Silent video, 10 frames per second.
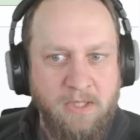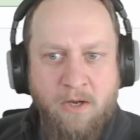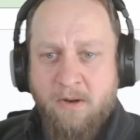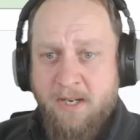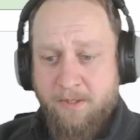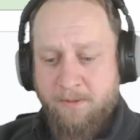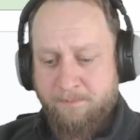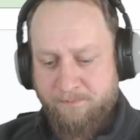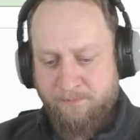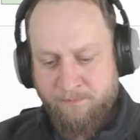All right.
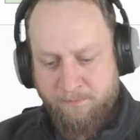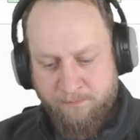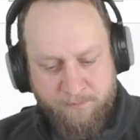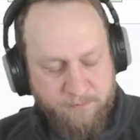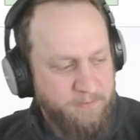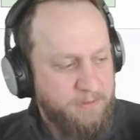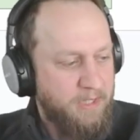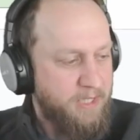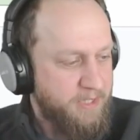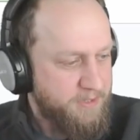
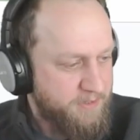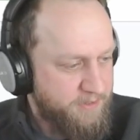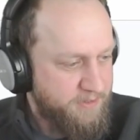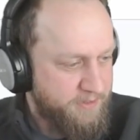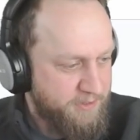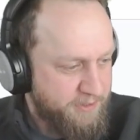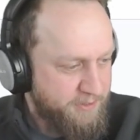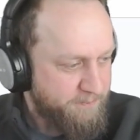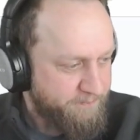I guess this is